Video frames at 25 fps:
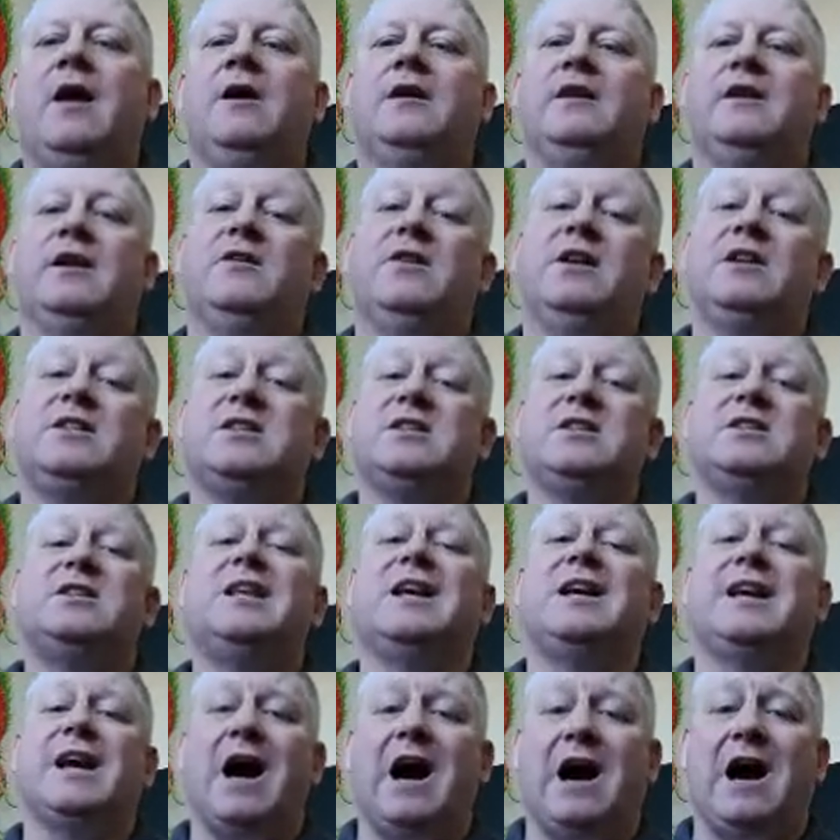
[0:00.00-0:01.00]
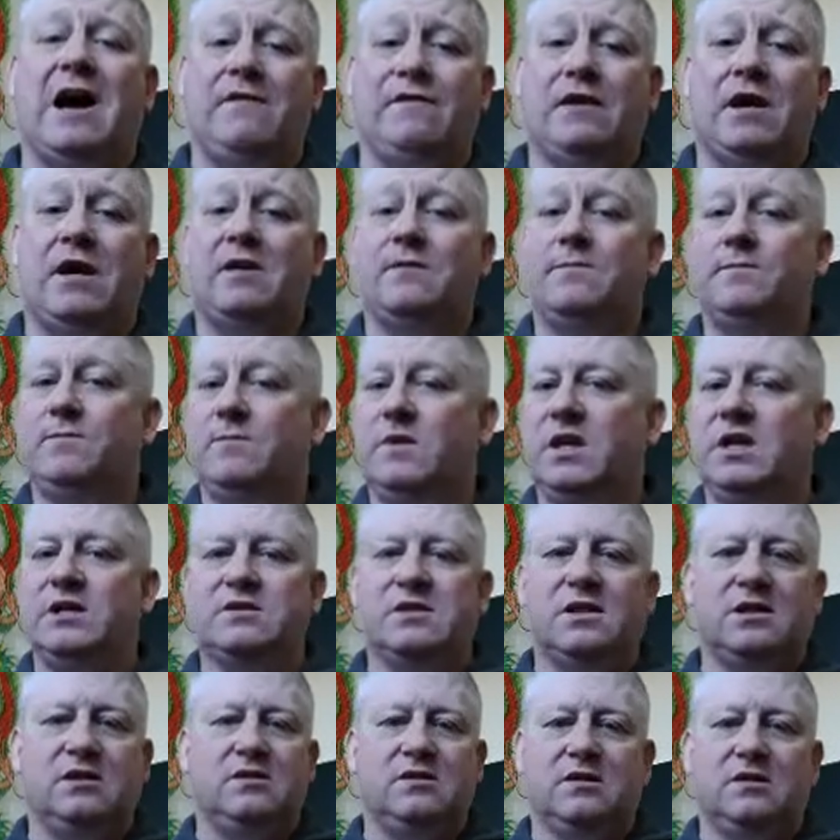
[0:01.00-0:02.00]
Now, this is the CAVA. This
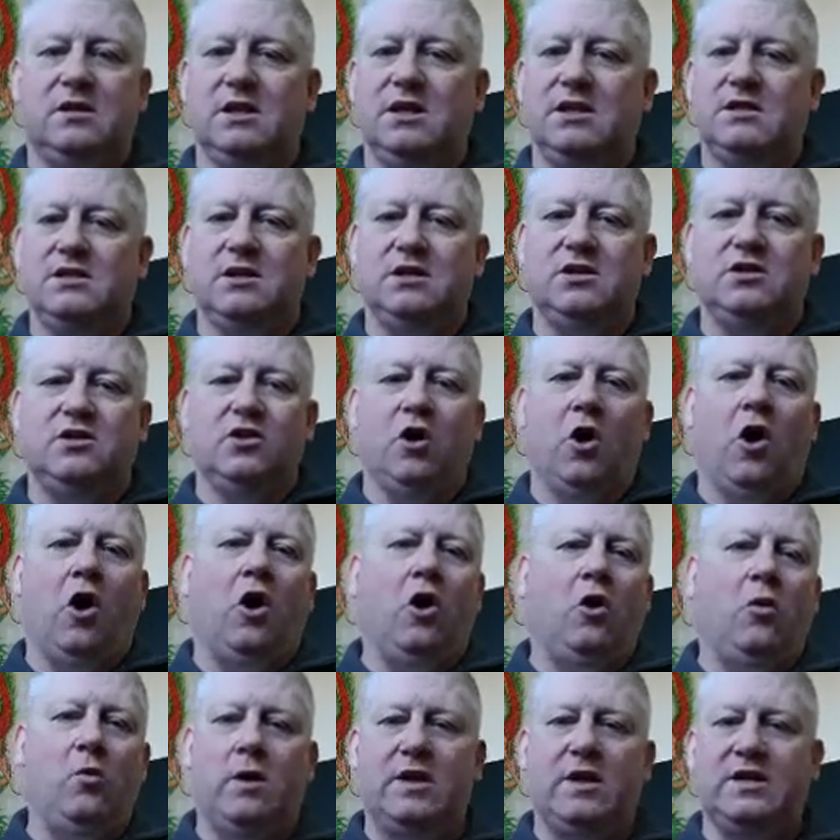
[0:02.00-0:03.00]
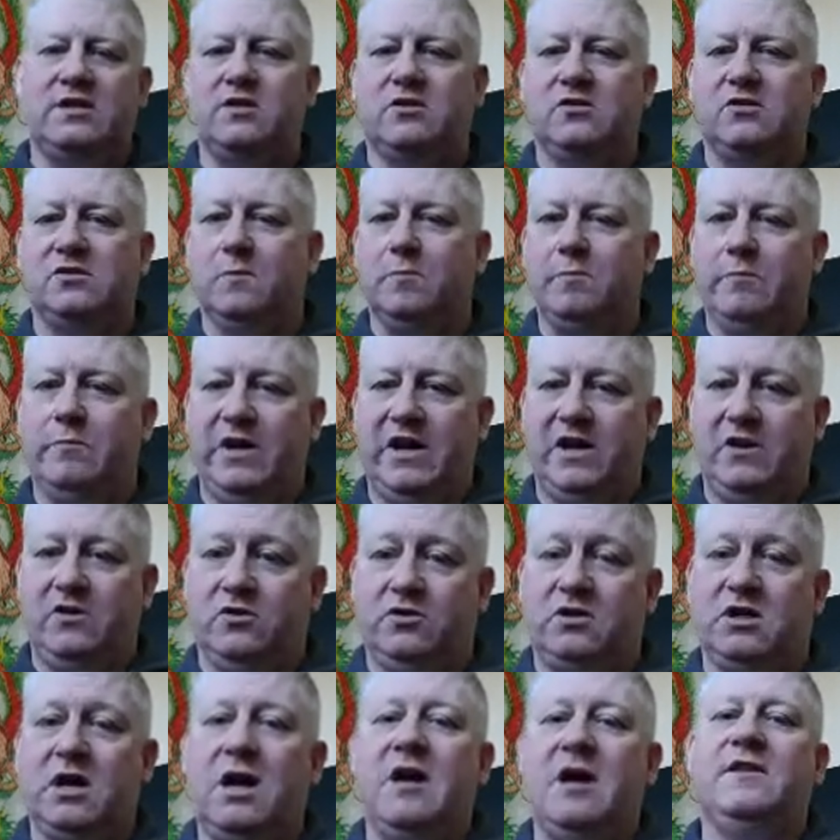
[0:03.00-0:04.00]
is the all whistles and
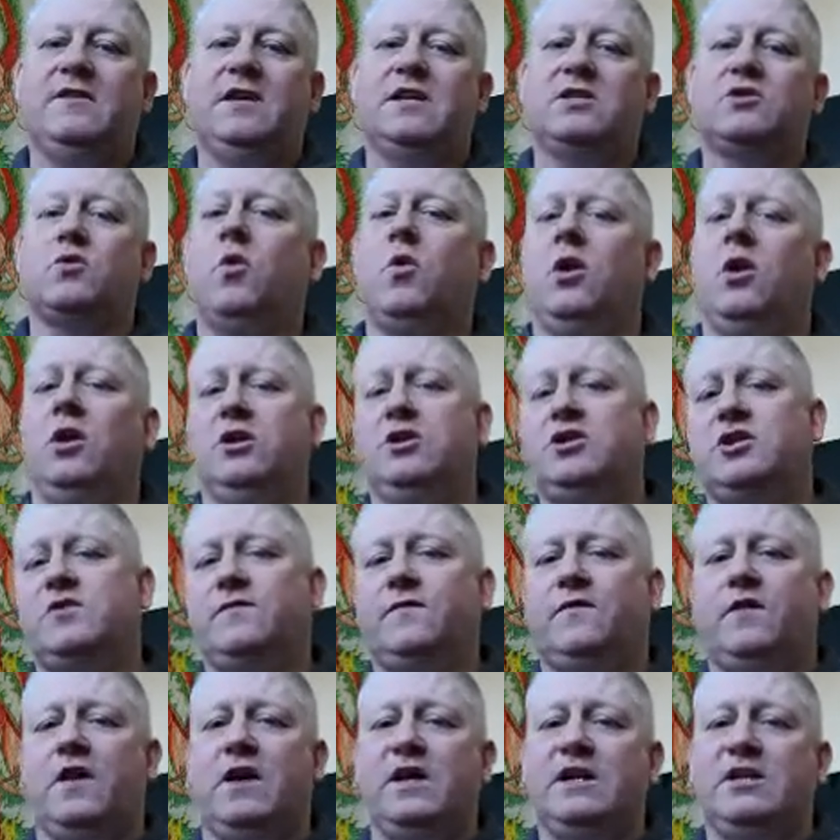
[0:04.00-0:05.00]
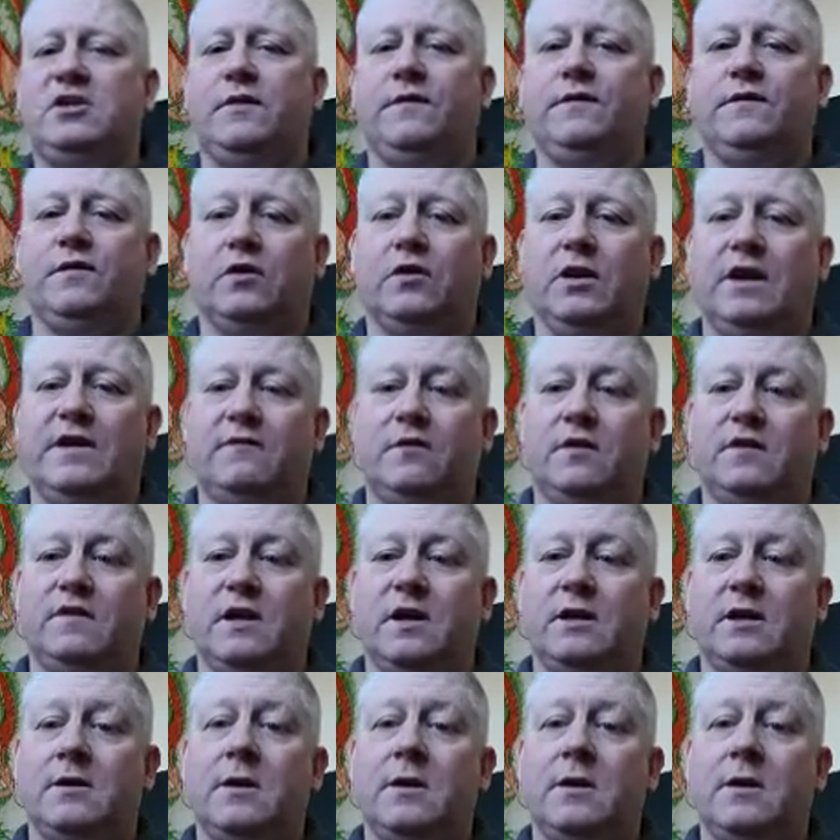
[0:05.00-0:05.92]
bells. This qualifies you for everything.